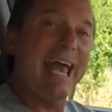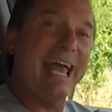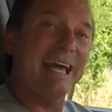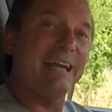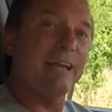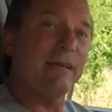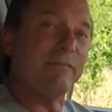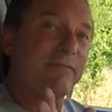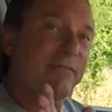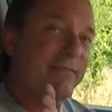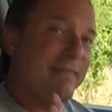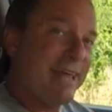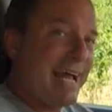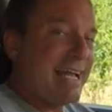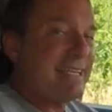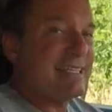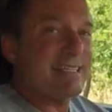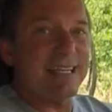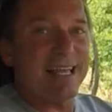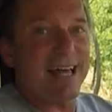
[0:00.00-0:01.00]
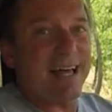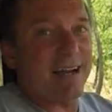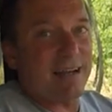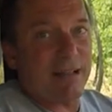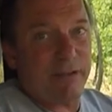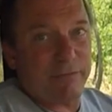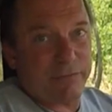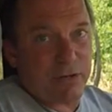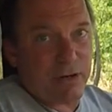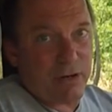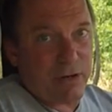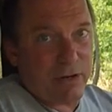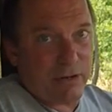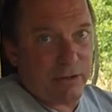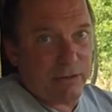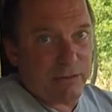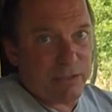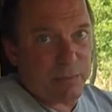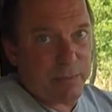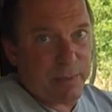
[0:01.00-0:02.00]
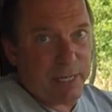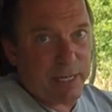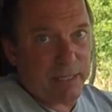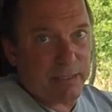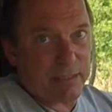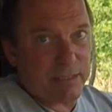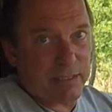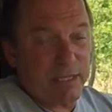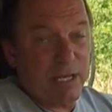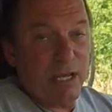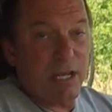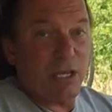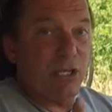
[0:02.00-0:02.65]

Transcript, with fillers: And if that's not enough cargo space,